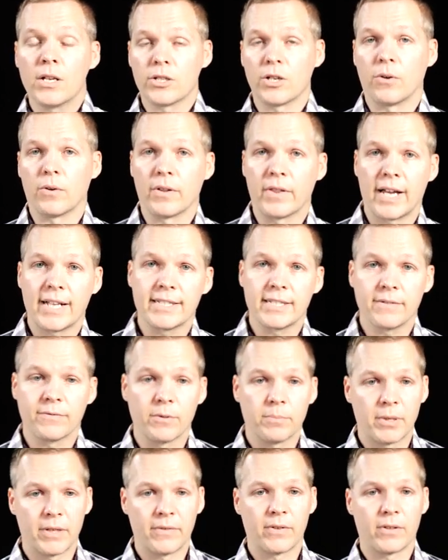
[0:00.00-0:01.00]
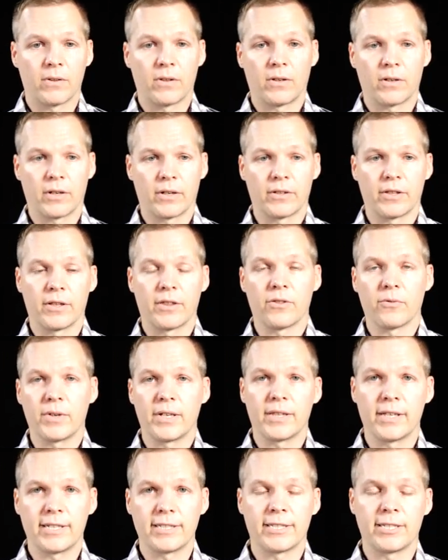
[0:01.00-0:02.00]
So that's it for pivot longer, the
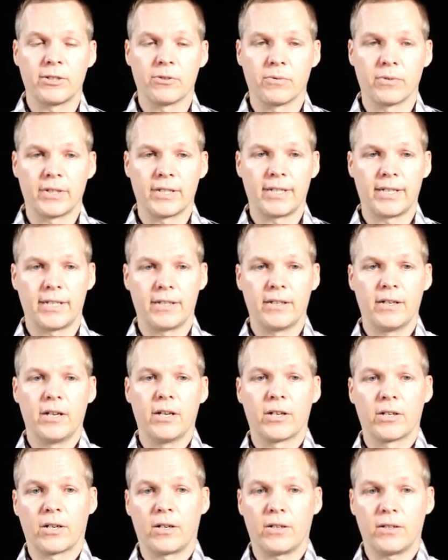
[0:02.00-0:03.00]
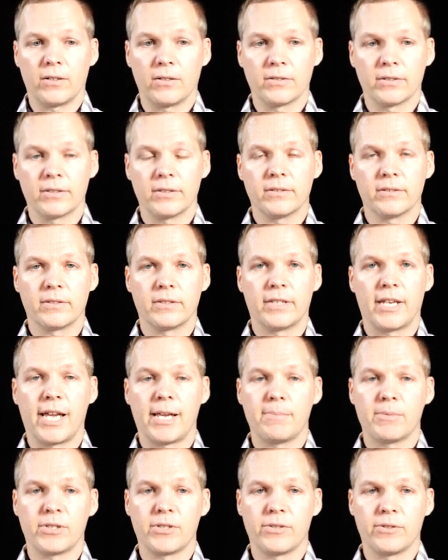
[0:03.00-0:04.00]
3 things that you really need: calls,
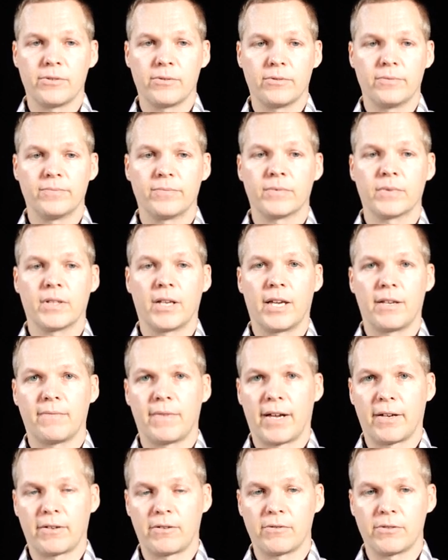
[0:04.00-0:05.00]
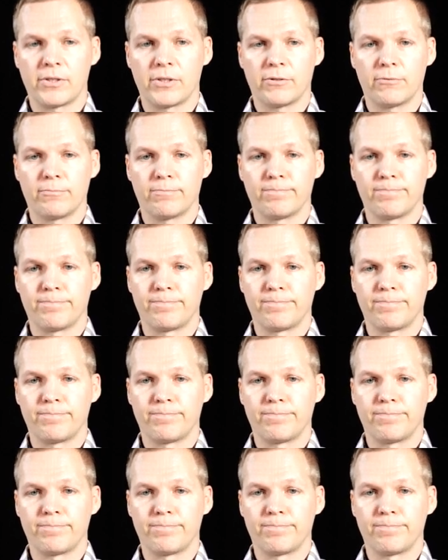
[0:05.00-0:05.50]
names_to, and values_to.